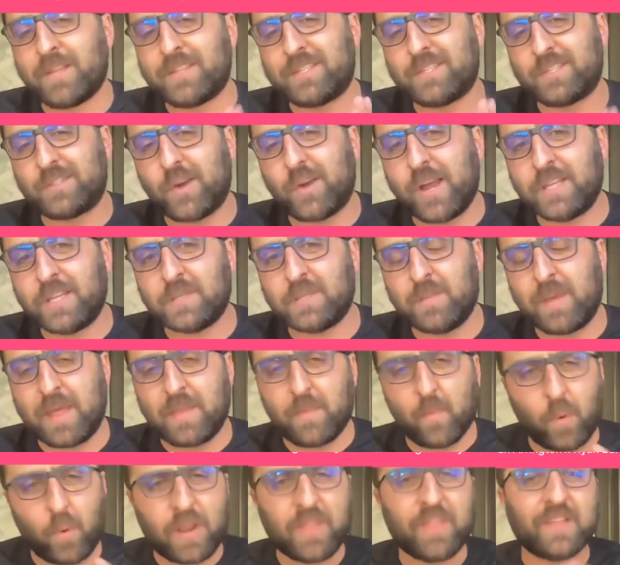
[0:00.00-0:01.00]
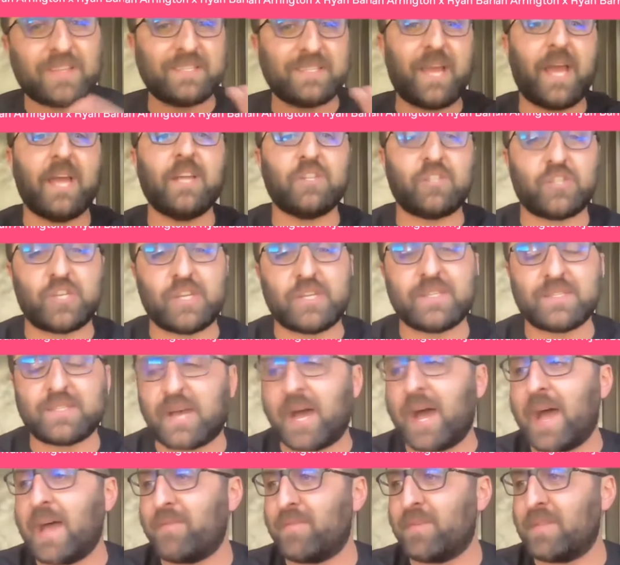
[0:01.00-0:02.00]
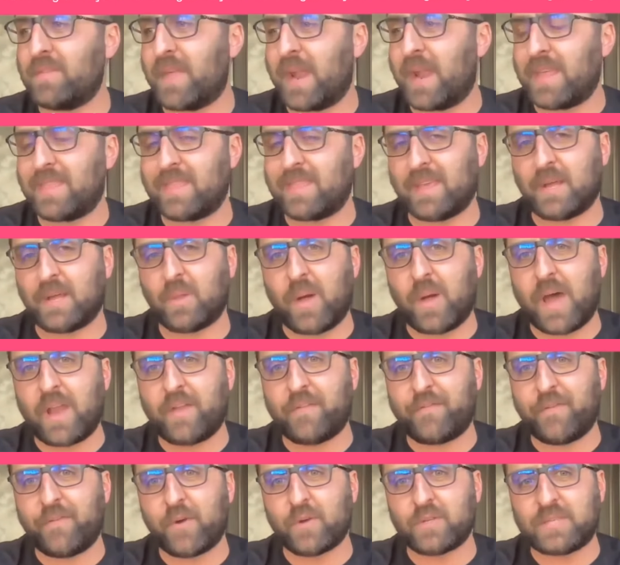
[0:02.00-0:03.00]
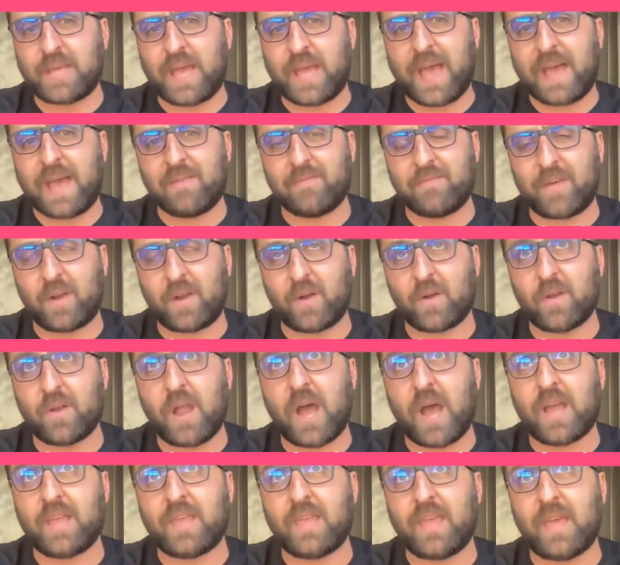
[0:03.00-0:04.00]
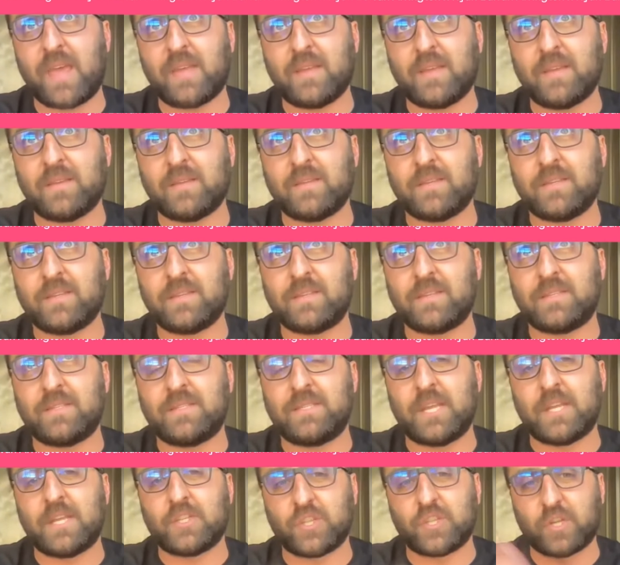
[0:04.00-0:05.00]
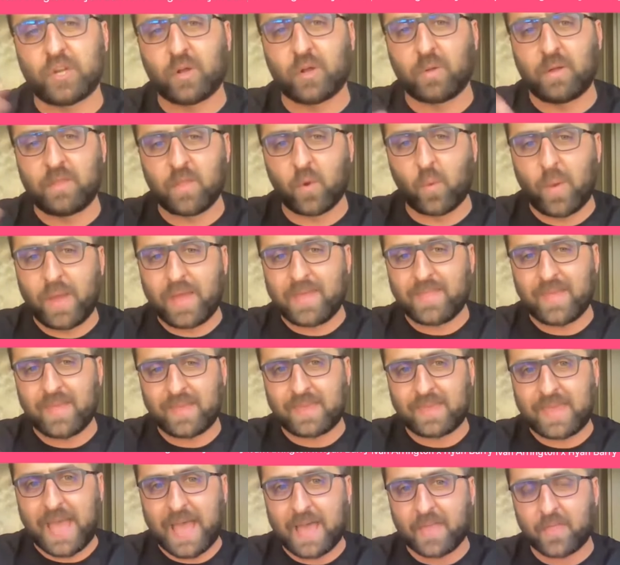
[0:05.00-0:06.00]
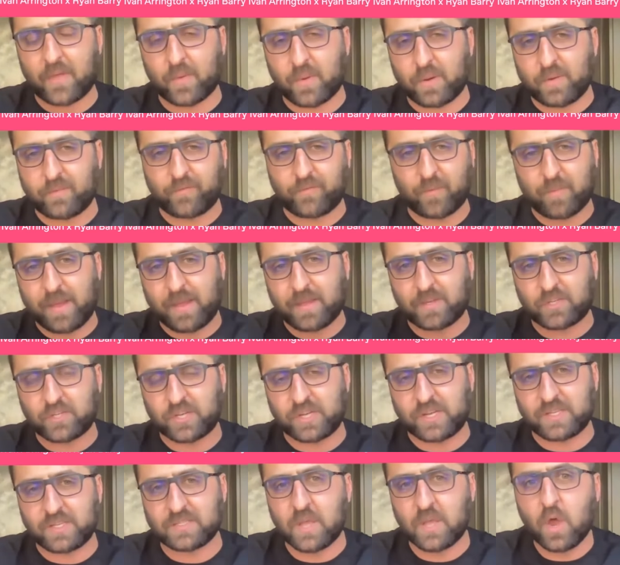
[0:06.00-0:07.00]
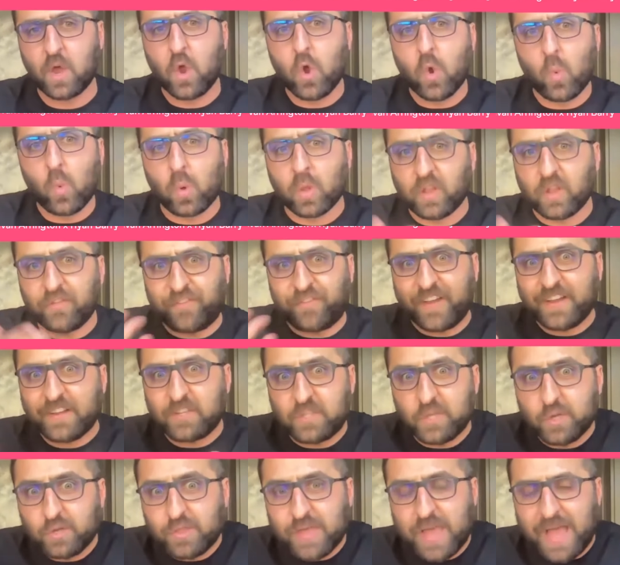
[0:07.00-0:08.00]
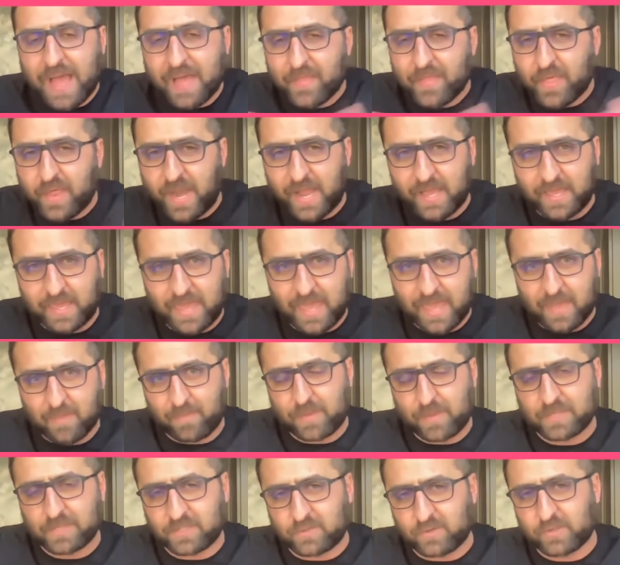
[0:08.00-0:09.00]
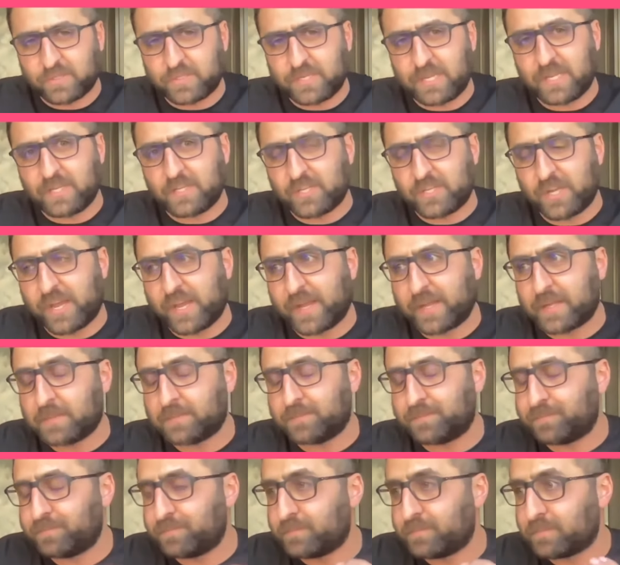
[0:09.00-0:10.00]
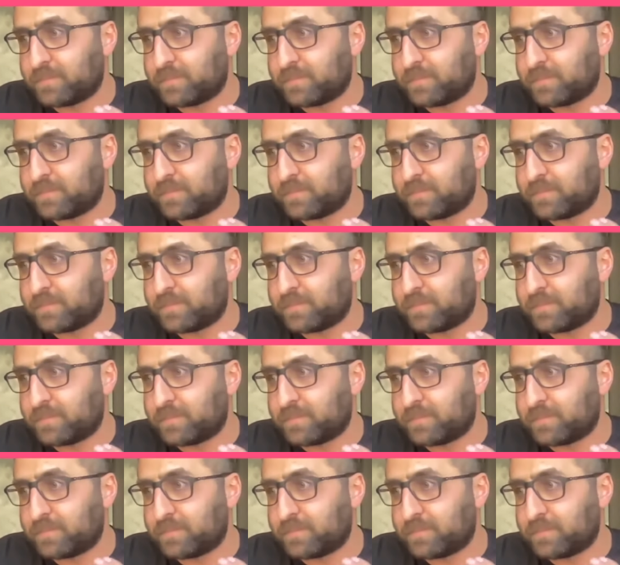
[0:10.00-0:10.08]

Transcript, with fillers: But it strikes me, and one of the tensions, Ivan, that I think a lot of folks have that are not yet digital in the way they gather information is, well, if I do that, then I can't be strategic.